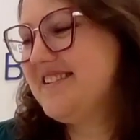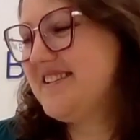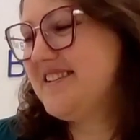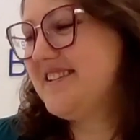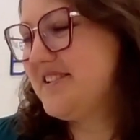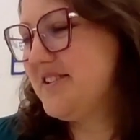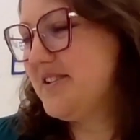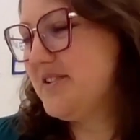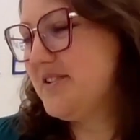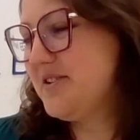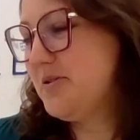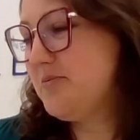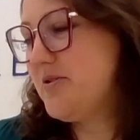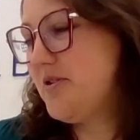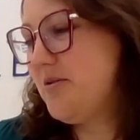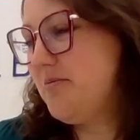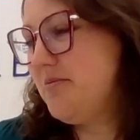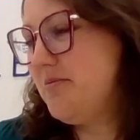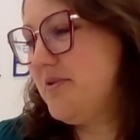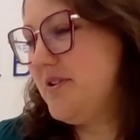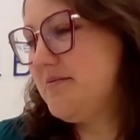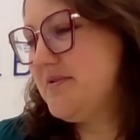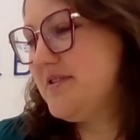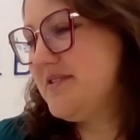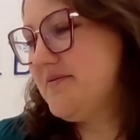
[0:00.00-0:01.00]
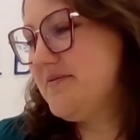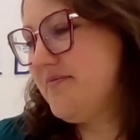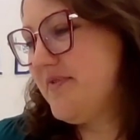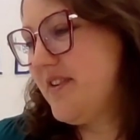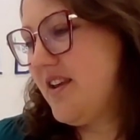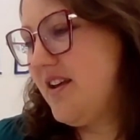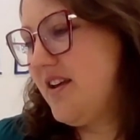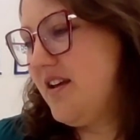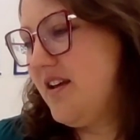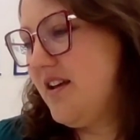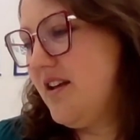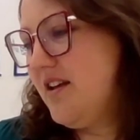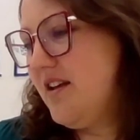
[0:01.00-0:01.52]
Technical problems.
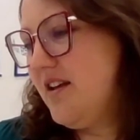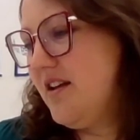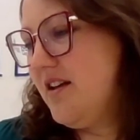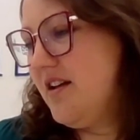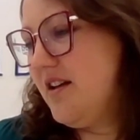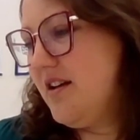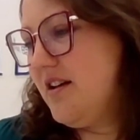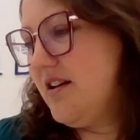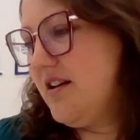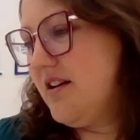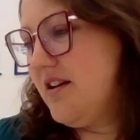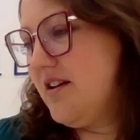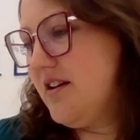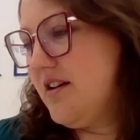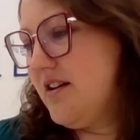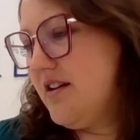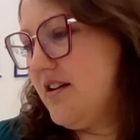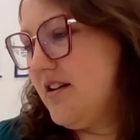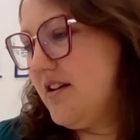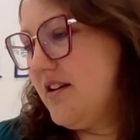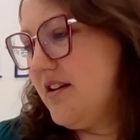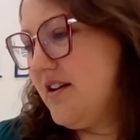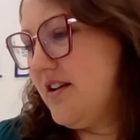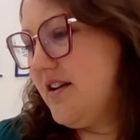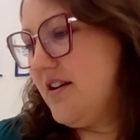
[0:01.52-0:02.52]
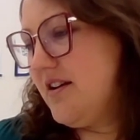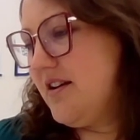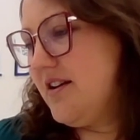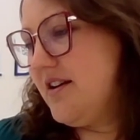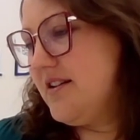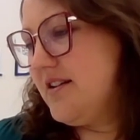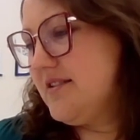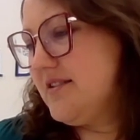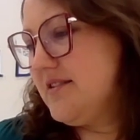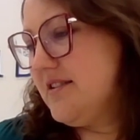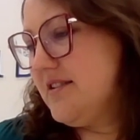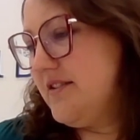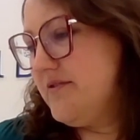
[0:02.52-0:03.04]

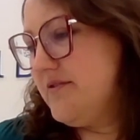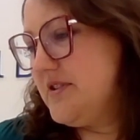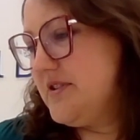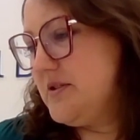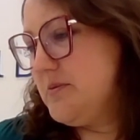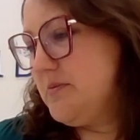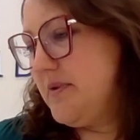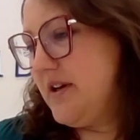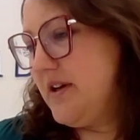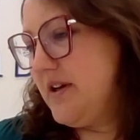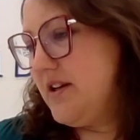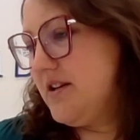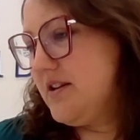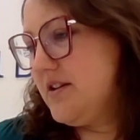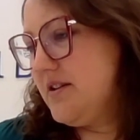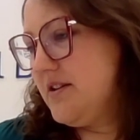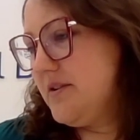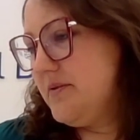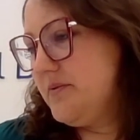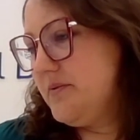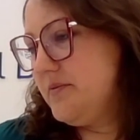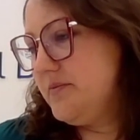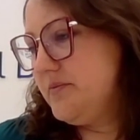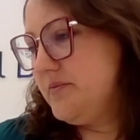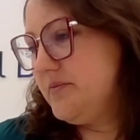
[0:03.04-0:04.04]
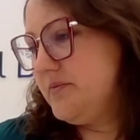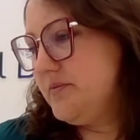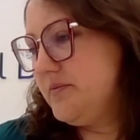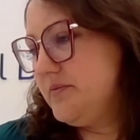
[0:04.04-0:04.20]
And live is back.